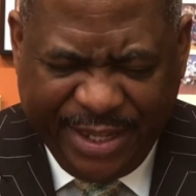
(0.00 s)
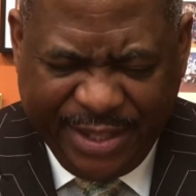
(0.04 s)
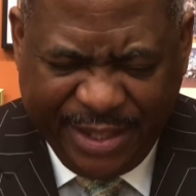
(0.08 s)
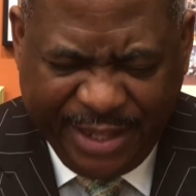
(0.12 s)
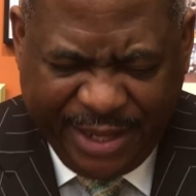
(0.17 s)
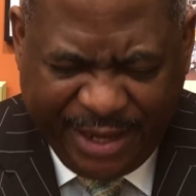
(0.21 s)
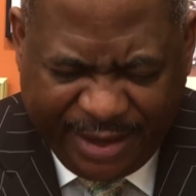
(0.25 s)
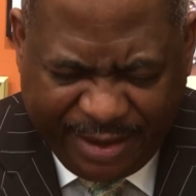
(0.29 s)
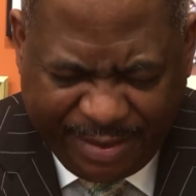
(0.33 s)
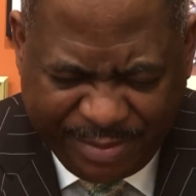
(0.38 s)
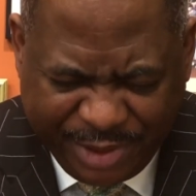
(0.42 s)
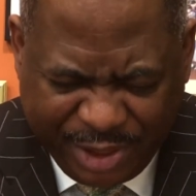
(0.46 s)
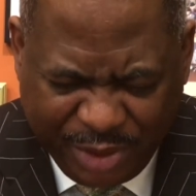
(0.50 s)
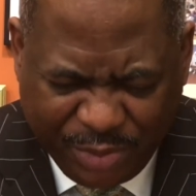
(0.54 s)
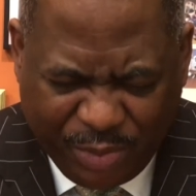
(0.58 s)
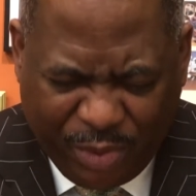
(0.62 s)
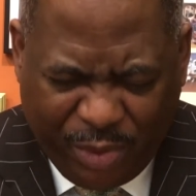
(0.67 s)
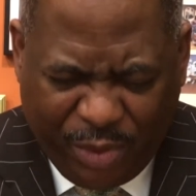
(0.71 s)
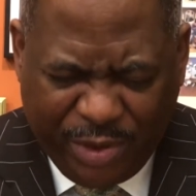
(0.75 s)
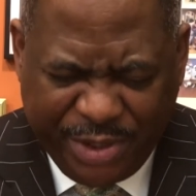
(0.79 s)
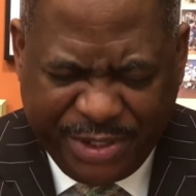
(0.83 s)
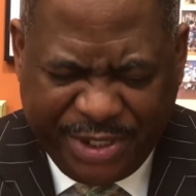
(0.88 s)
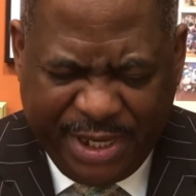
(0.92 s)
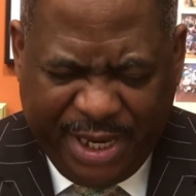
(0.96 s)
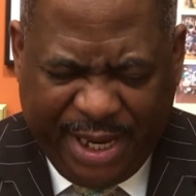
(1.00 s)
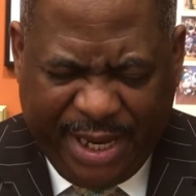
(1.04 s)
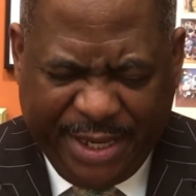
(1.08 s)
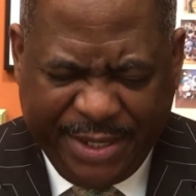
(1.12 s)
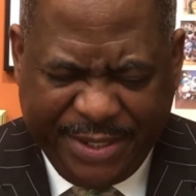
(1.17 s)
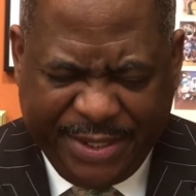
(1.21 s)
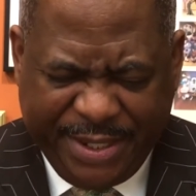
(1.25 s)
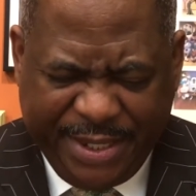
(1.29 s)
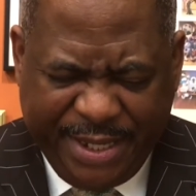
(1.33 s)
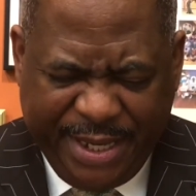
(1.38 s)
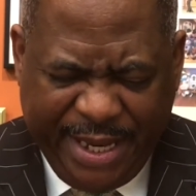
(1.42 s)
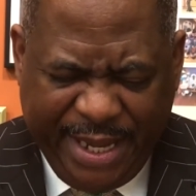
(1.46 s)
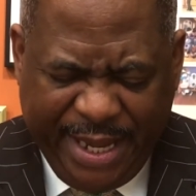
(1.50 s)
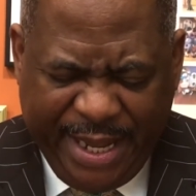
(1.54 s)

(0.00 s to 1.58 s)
love towards us.